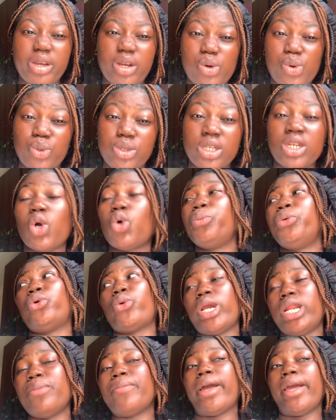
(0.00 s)
my clothes and I won't be
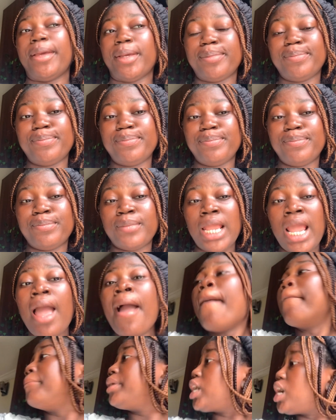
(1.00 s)
coiling my hair
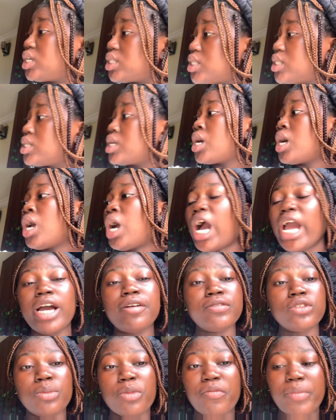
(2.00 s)
because I
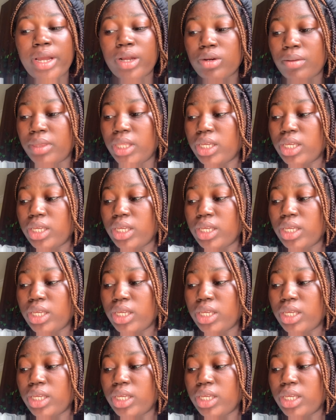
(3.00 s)
have some of my clothes.